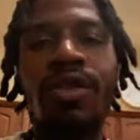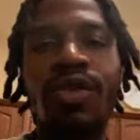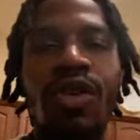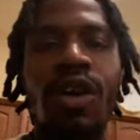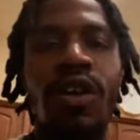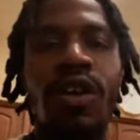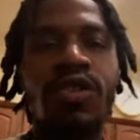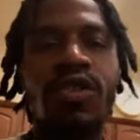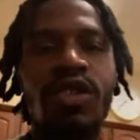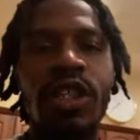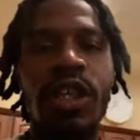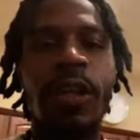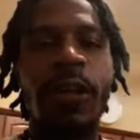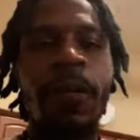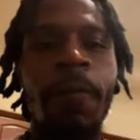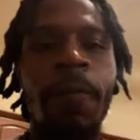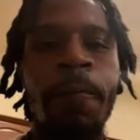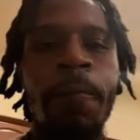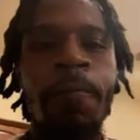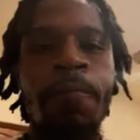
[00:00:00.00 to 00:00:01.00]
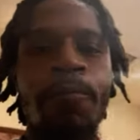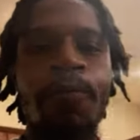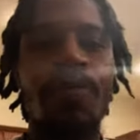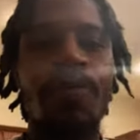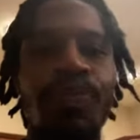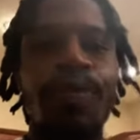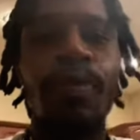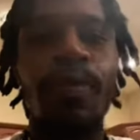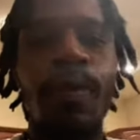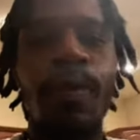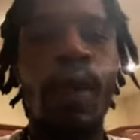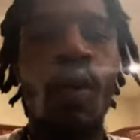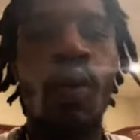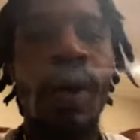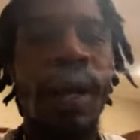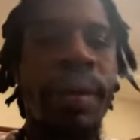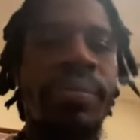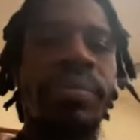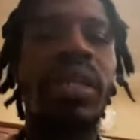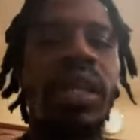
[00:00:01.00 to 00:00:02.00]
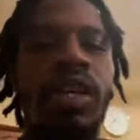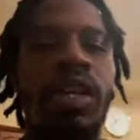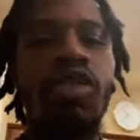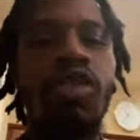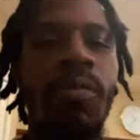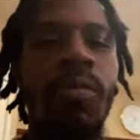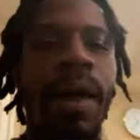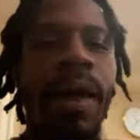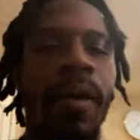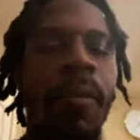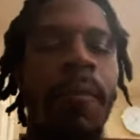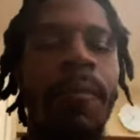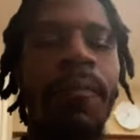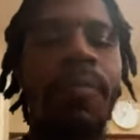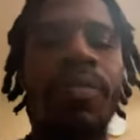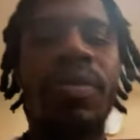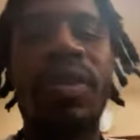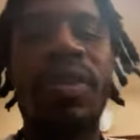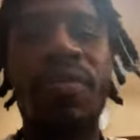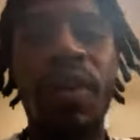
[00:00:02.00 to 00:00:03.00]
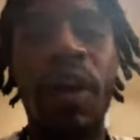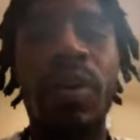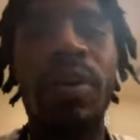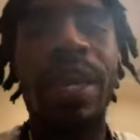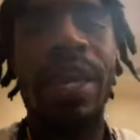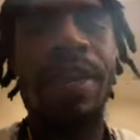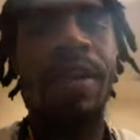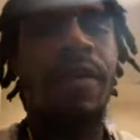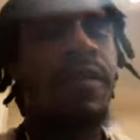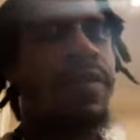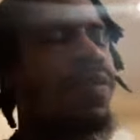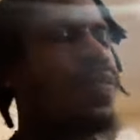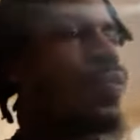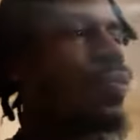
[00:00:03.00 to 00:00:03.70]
you gonna see what I'm telling you about the volcano?